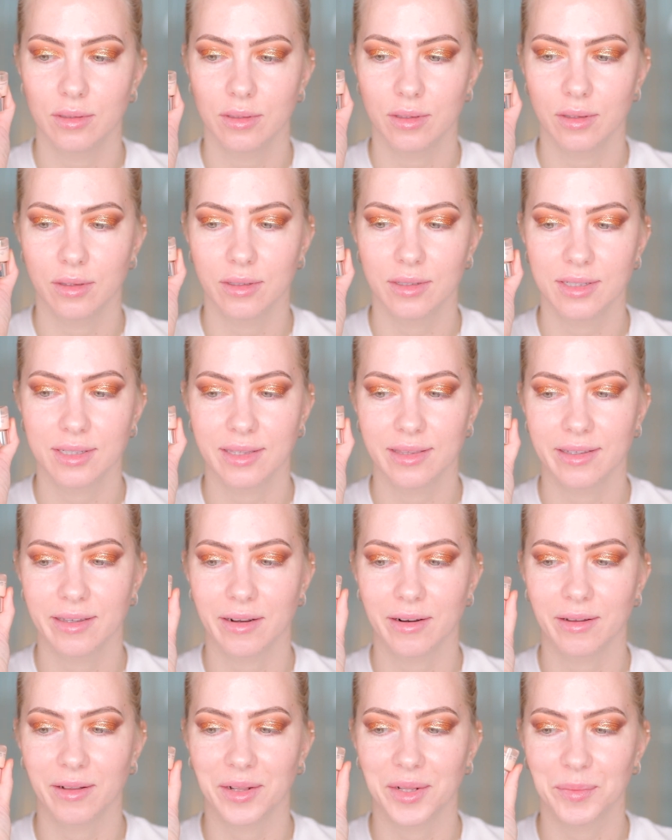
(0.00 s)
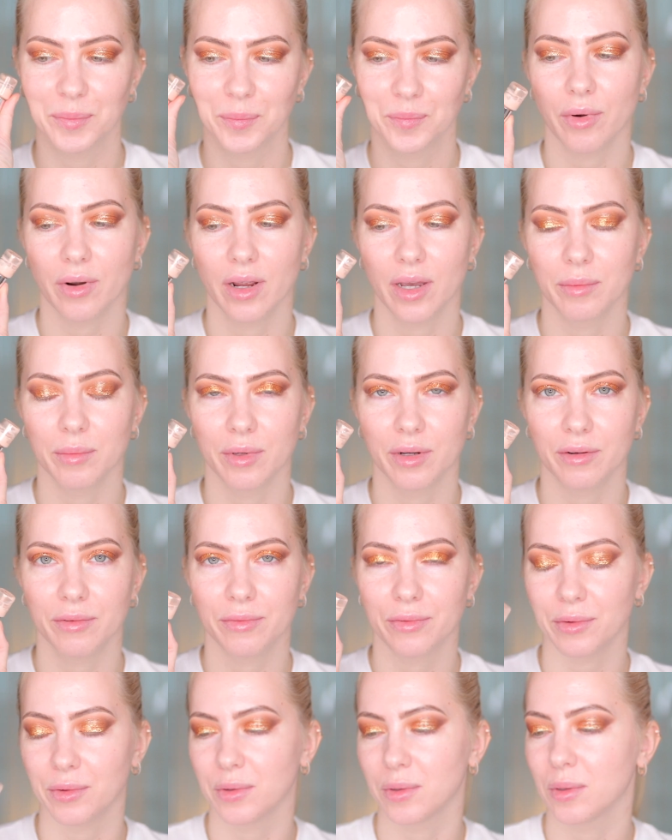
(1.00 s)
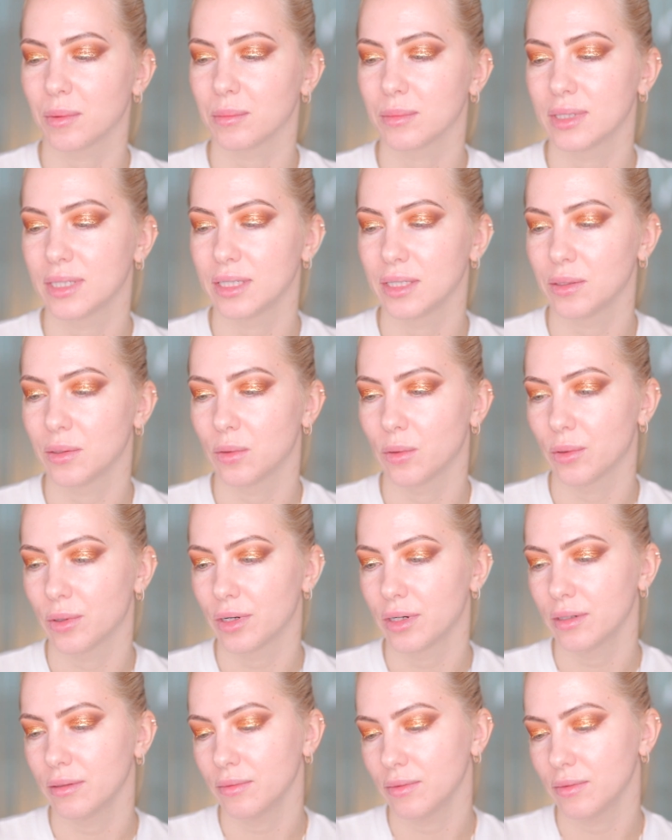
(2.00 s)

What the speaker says: this little primer from Dior.